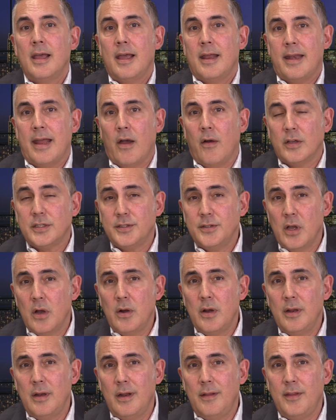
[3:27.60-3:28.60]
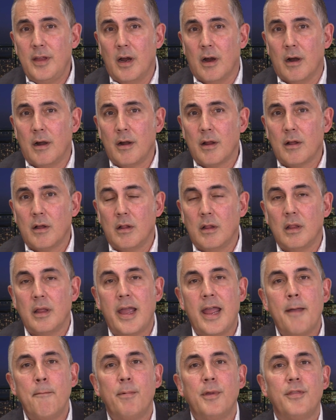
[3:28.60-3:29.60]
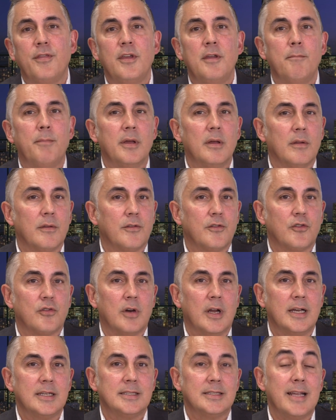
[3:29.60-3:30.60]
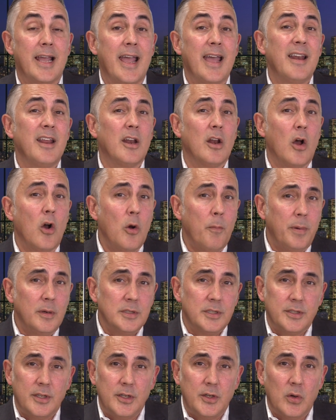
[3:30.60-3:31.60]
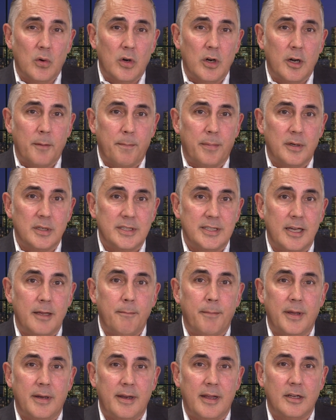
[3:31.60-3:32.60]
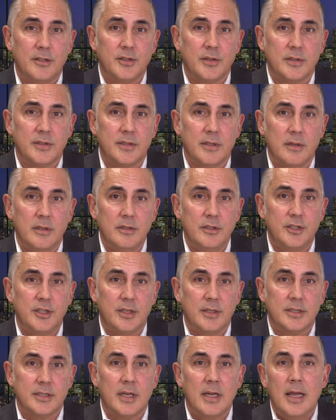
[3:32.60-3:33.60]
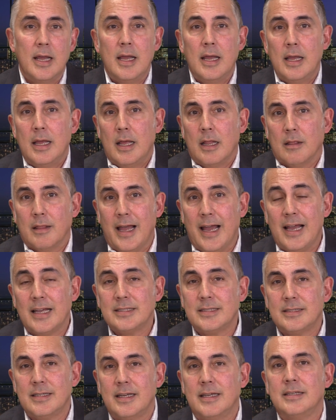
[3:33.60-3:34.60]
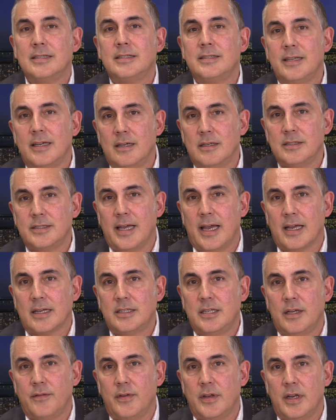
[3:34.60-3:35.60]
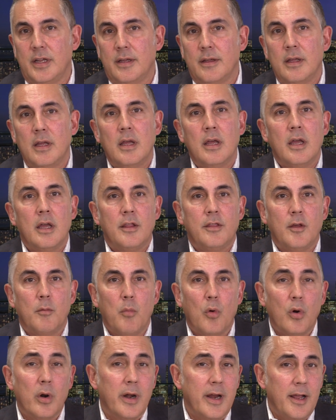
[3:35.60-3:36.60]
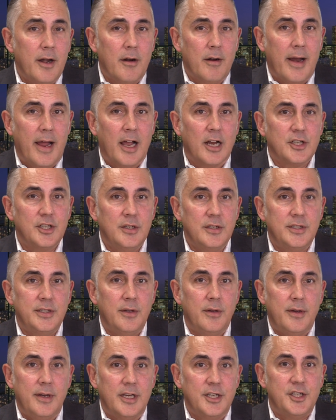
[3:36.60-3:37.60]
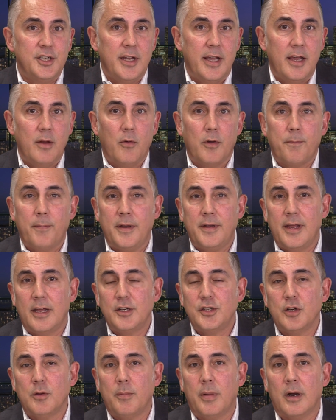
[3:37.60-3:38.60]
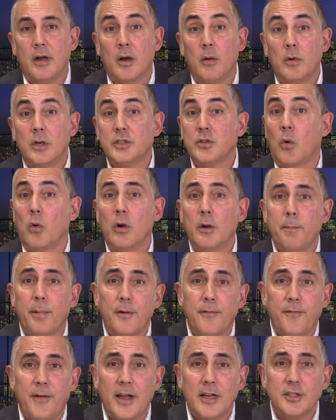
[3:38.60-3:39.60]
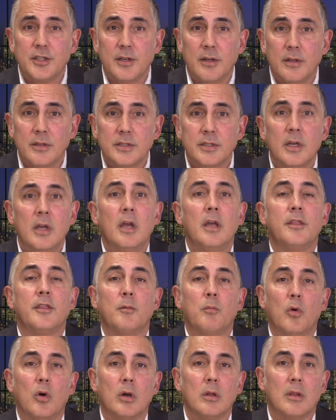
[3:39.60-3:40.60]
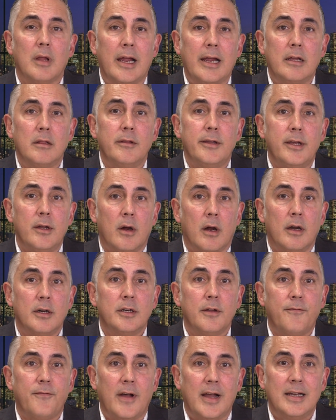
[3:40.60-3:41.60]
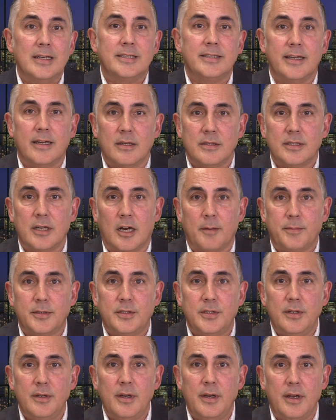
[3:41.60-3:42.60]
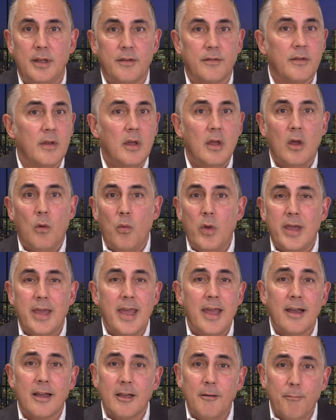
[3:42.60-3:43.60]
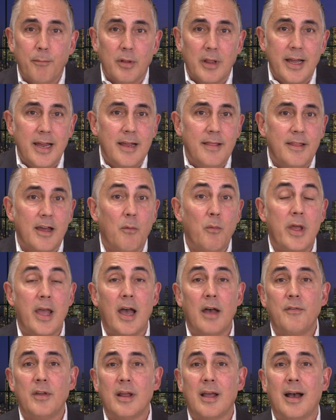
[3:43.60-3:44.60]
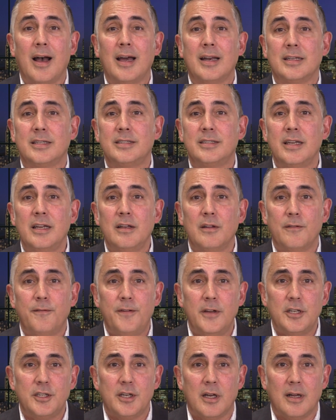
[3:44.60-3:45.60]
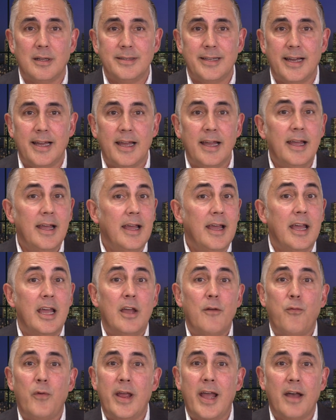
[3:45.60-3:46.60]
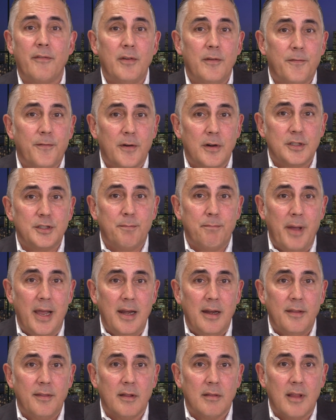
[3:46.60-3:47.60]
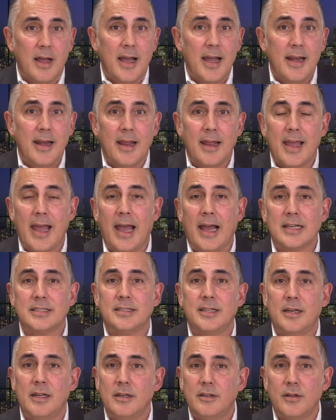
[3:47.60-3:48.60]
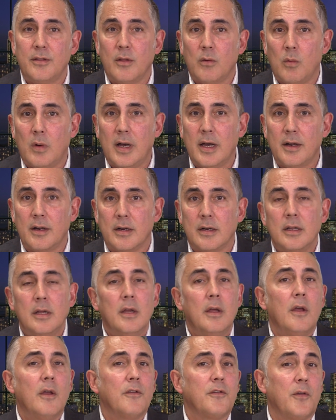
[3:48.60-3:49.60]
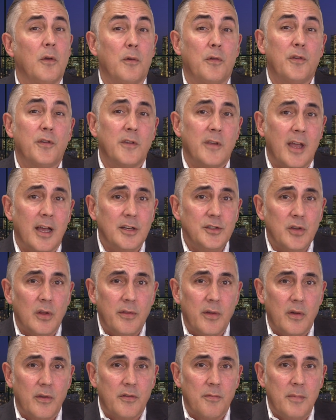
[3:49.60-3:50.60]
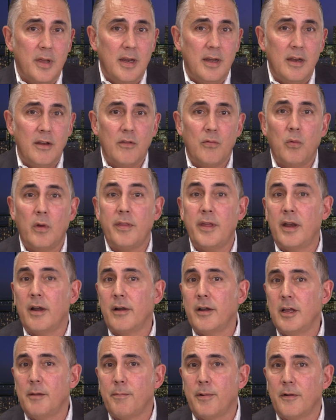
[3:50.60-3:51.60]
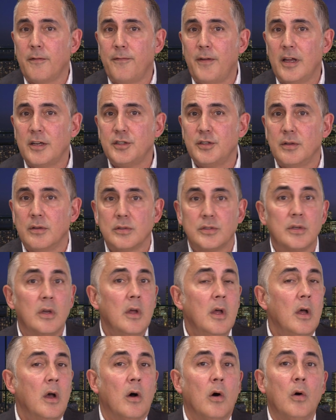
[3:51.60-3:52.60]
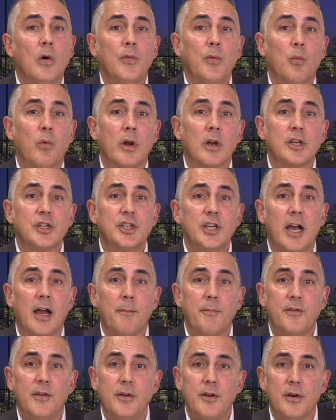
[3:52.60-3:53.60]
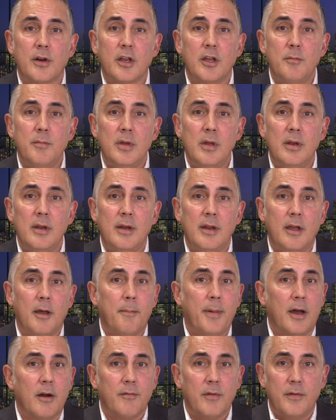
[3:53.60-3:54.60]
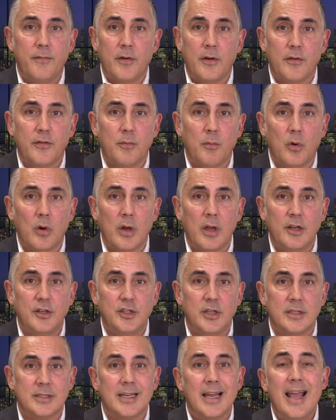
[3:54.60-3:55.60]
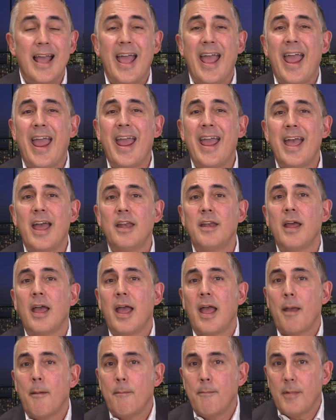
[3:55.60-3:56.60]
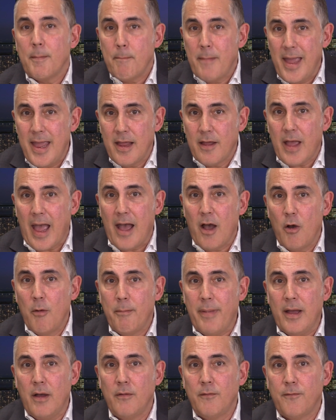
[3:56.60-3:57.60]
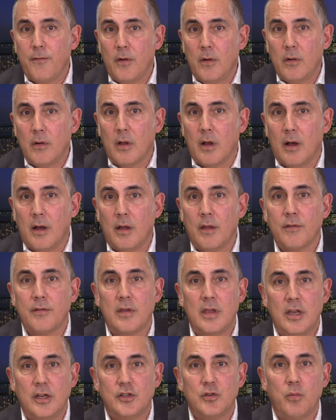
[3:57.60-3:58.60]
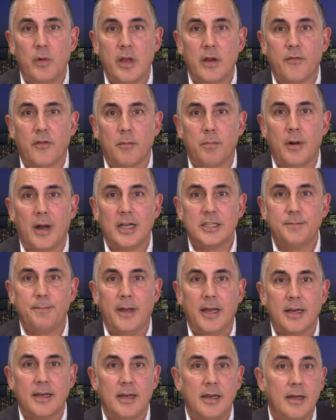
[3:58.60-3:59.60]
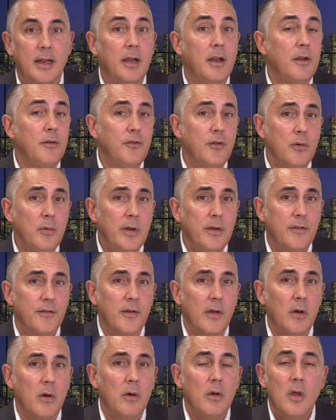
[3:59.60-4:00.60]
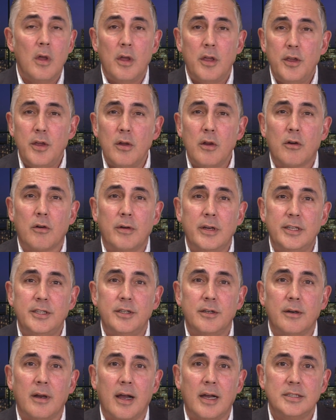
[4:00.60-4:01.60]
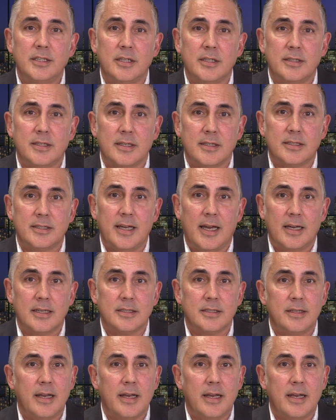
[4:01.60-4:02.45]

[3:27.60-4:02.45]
Now, as noted in the article, empathy builds trust and it opens the door to present potential solutions. Last is sales activity. The more interactions you initiate with potential borrowers or professionals, the more likely you are to find sales opportunities. We can't complain that we haven't caught a single fish all day if we haven't first baited the line and cast it into the water. So schedule those meetings with area professionals, hold workshops in your community about reverse mortgages, and make outbound phone calls each week for prospecting. And in doing so, you increase your odds of success.